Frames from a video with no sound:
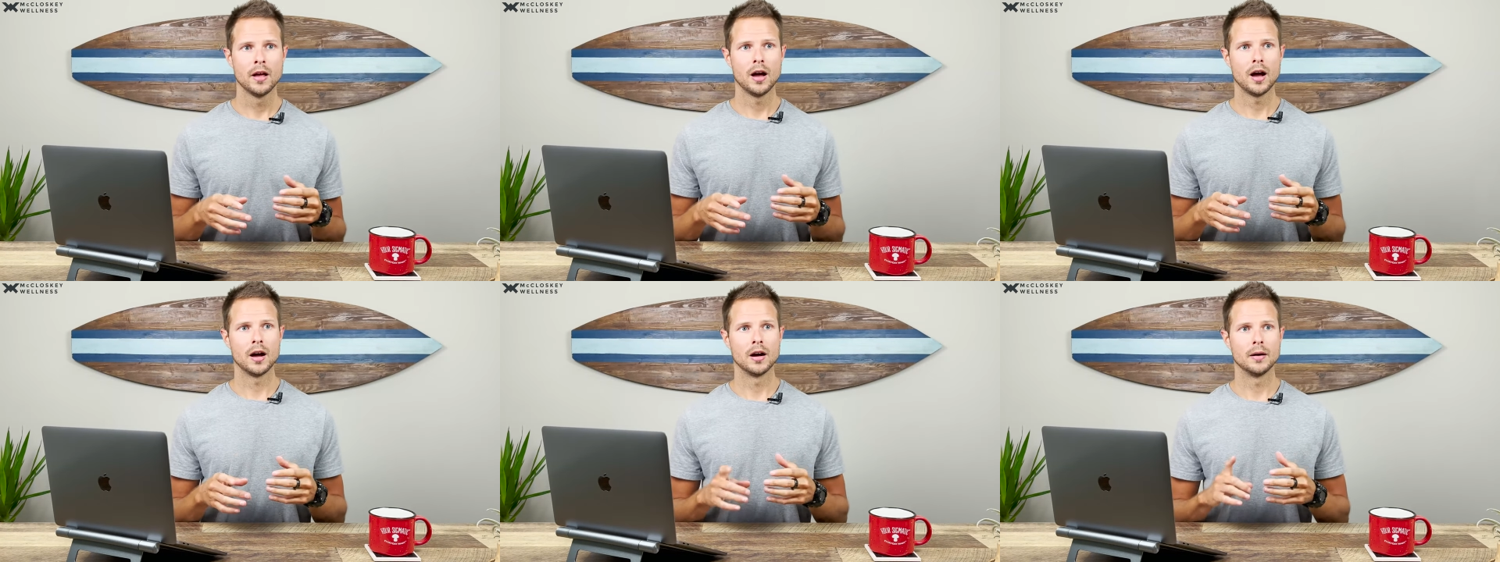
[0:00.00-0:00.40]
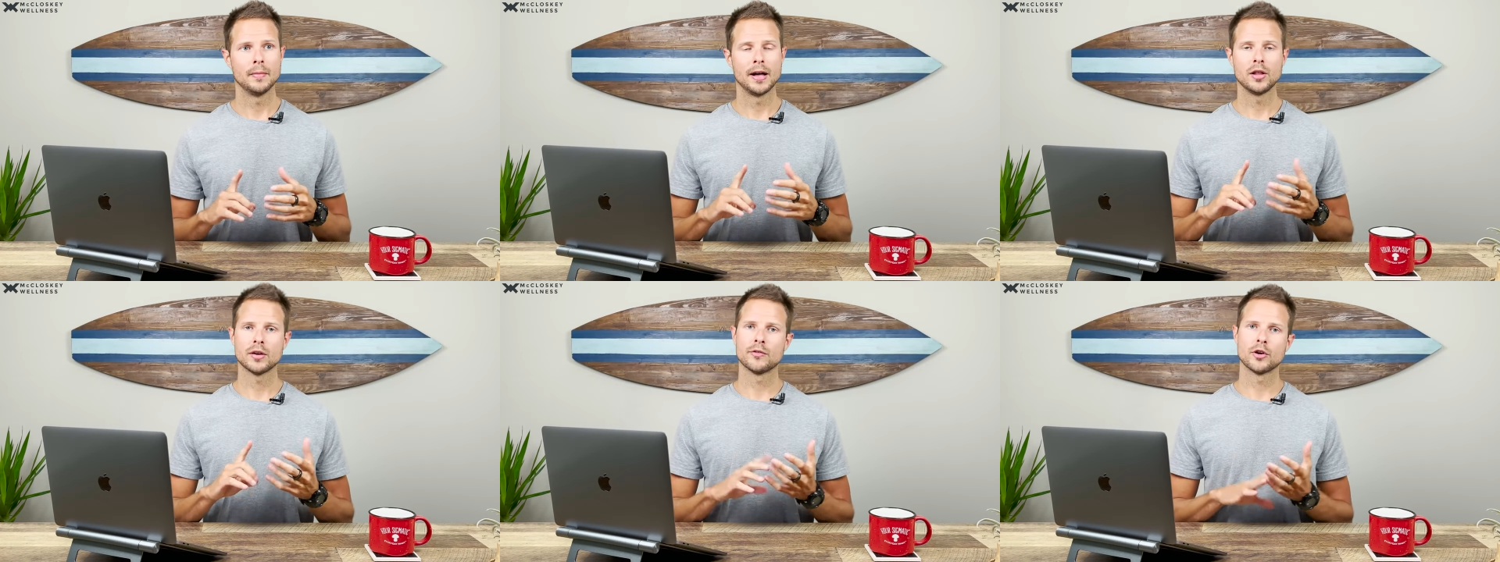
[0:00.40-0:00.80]
um,
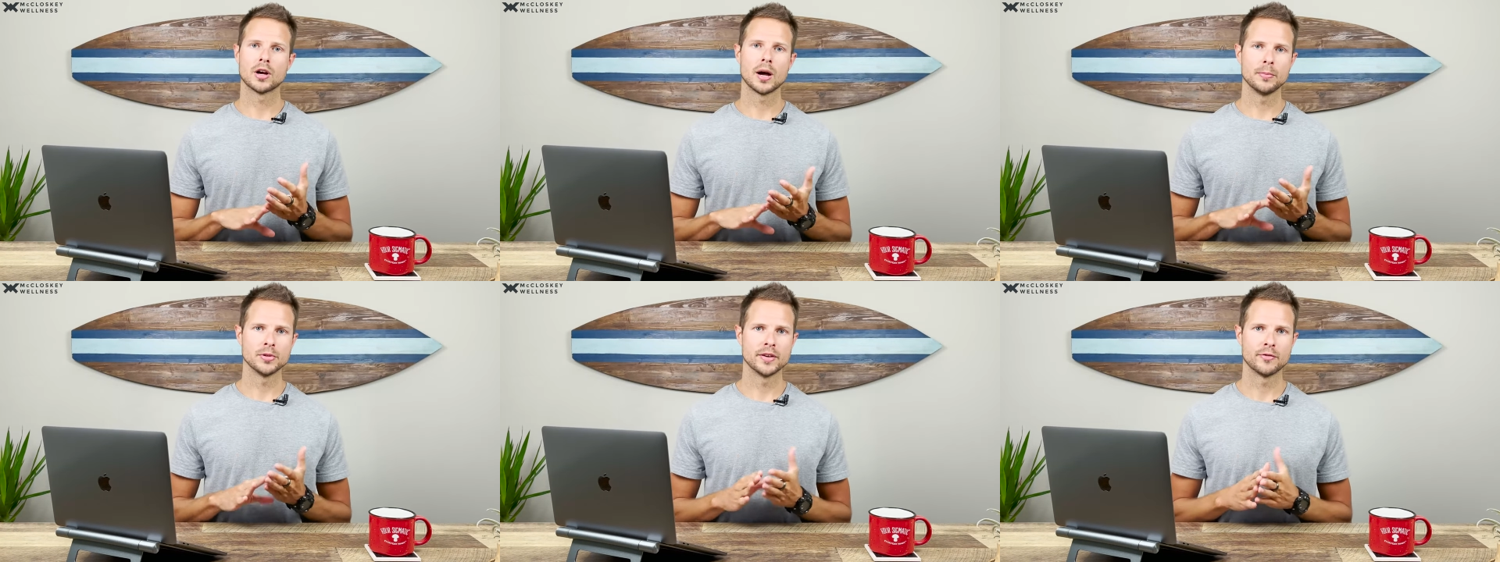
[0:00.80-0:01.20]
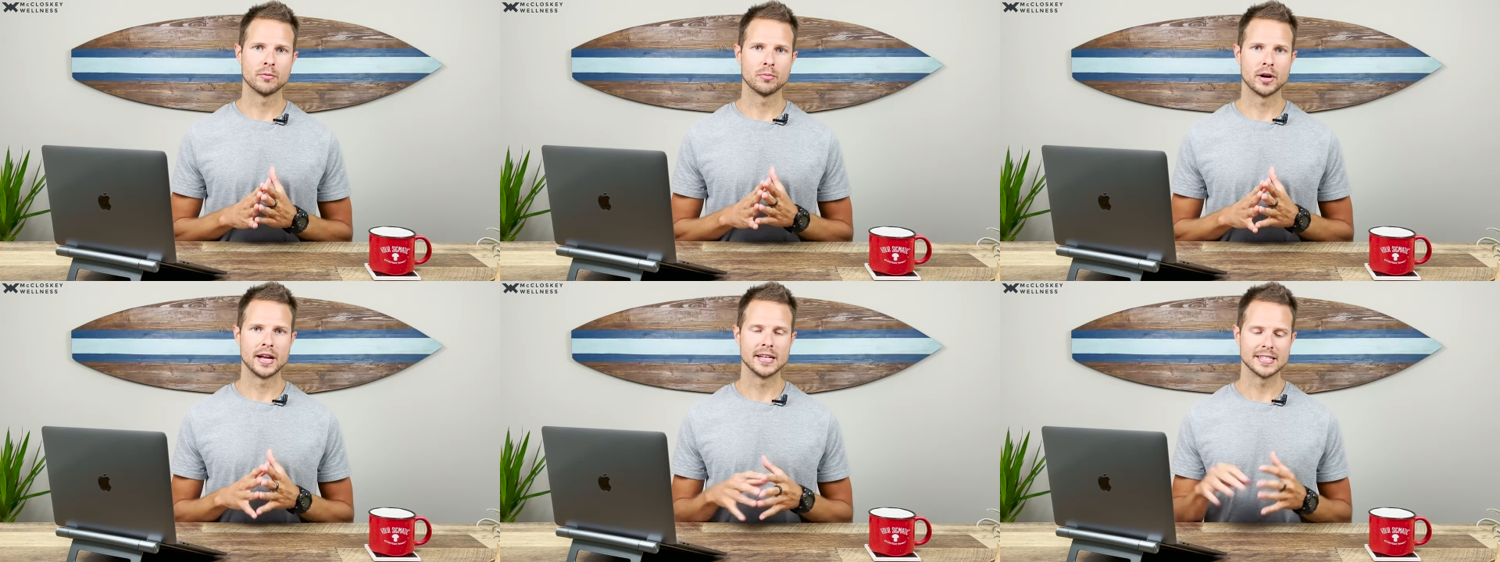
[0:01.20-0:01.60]
I look for a couple different
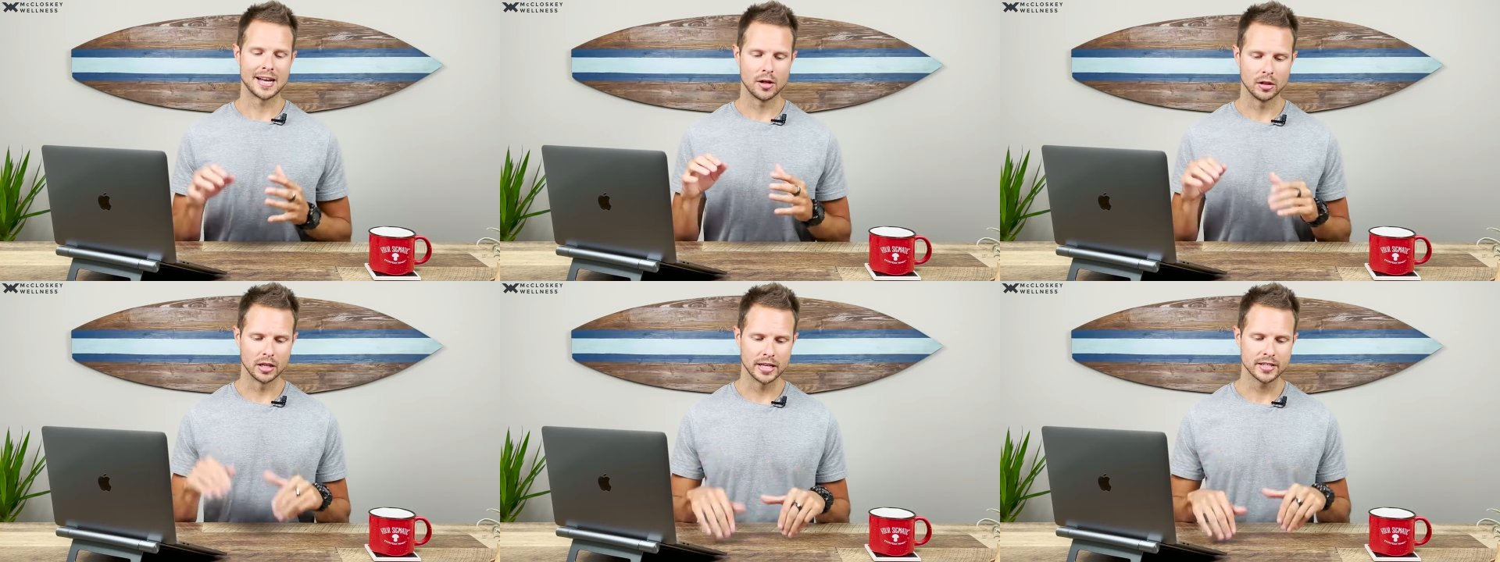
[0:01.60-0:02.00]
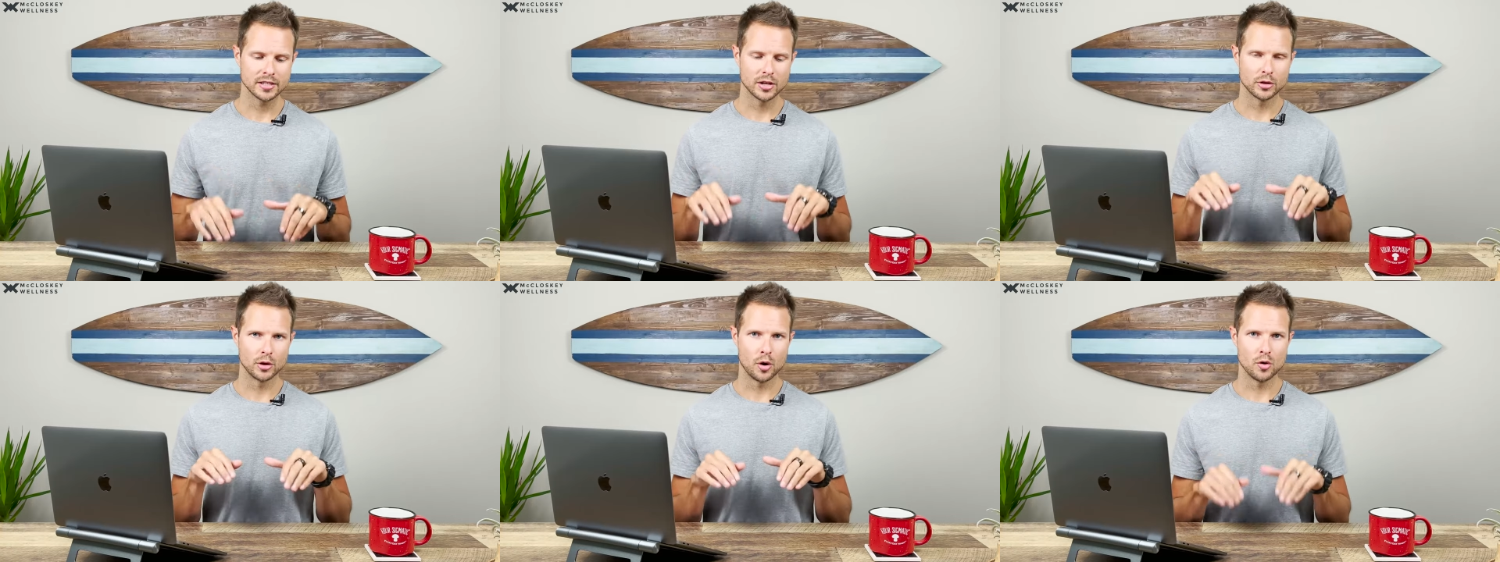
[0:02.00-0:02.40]
brands. I'll link
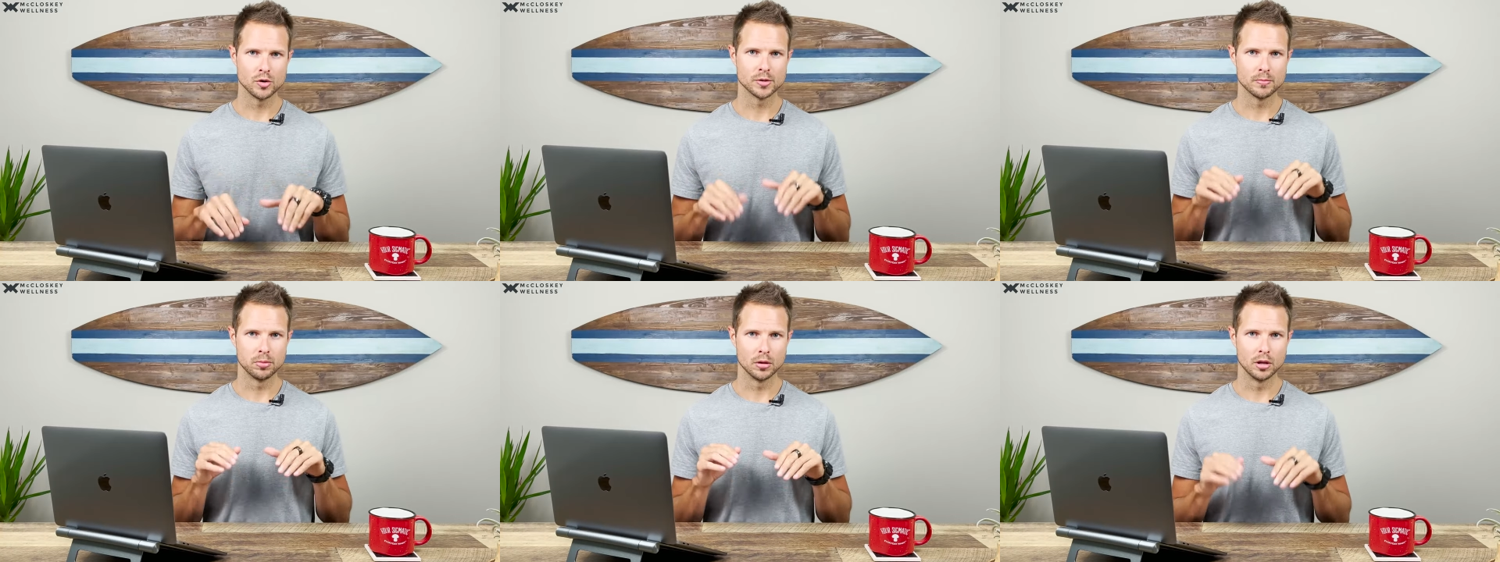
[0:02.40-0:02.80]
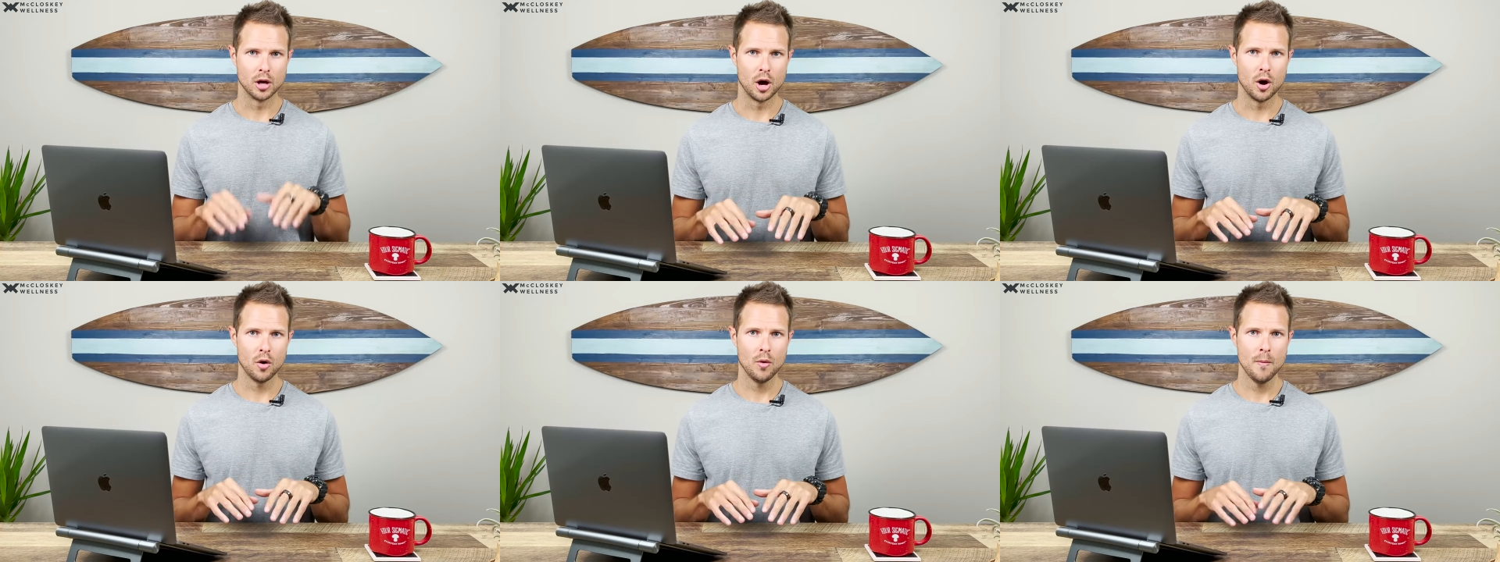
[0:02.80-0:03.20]
to those
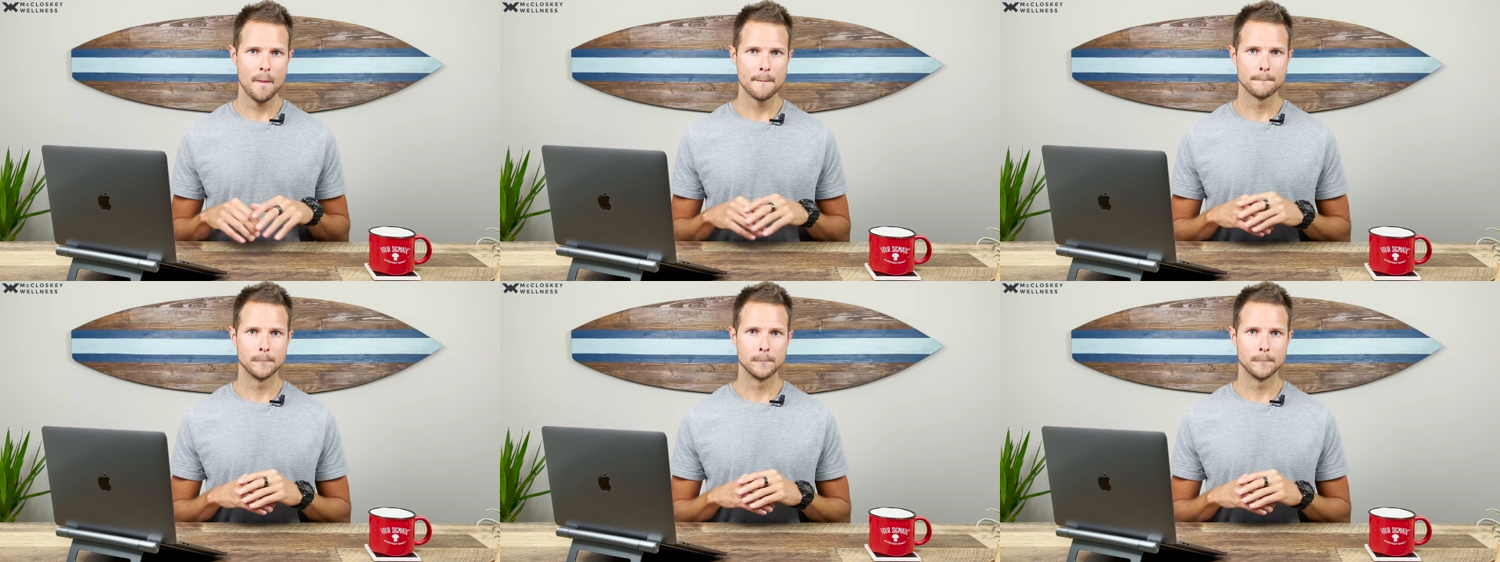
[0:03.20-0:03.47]
below.